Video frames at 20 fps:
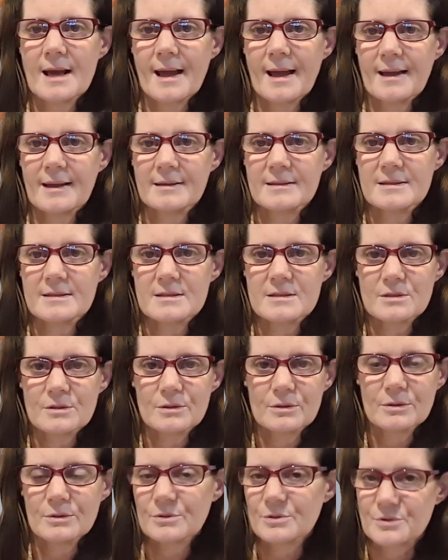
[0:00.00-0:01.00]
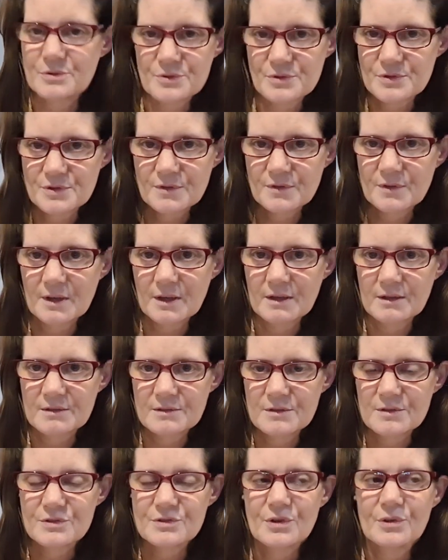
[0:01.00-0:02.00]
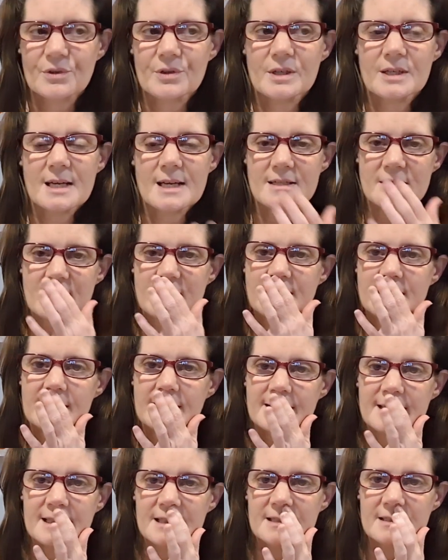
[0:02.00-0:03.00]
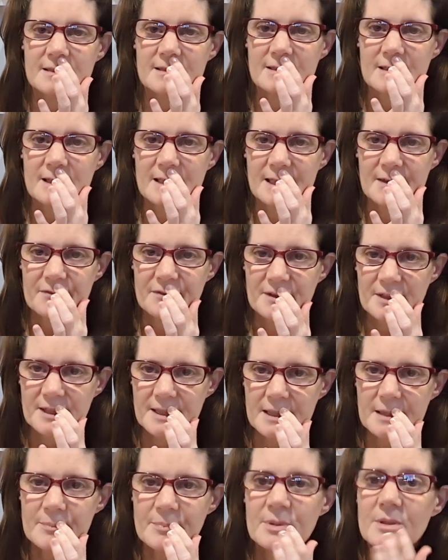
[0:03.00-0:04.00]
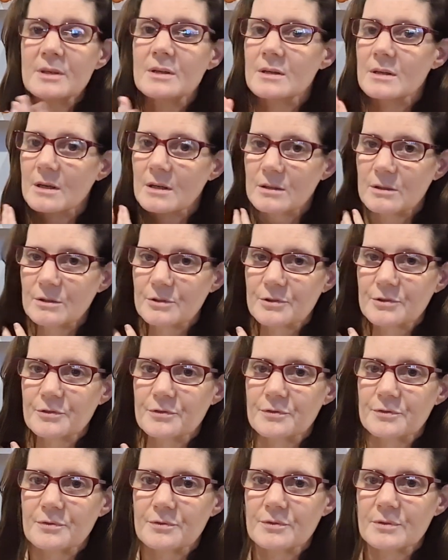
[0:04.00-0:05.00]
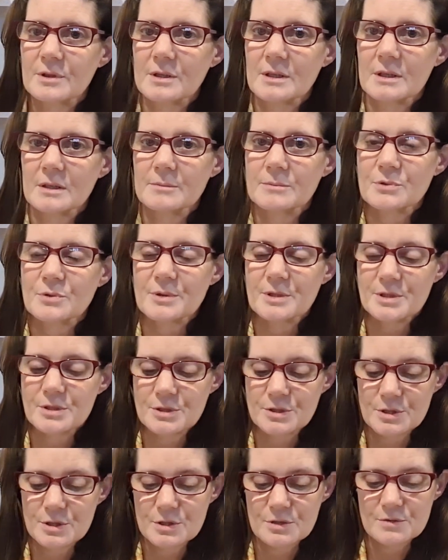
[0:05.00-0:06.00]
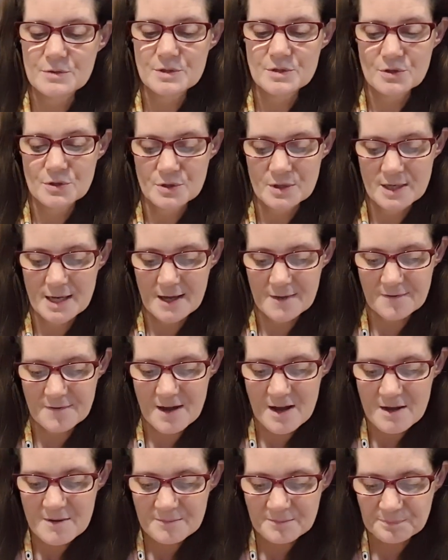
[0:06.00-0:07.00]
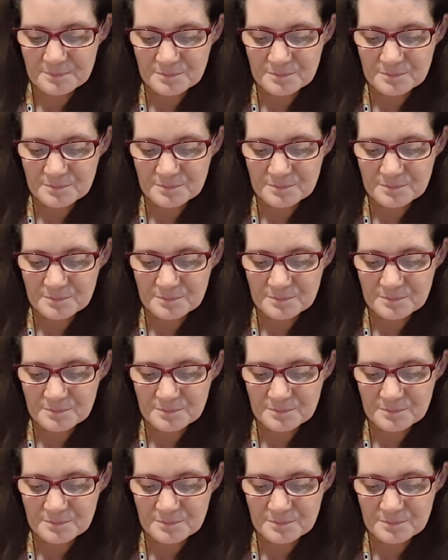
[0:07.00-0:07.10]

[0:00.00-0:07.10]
and all sorts of things. So yes, I didn't get the cleft lip. A lot of 22Qers do get that.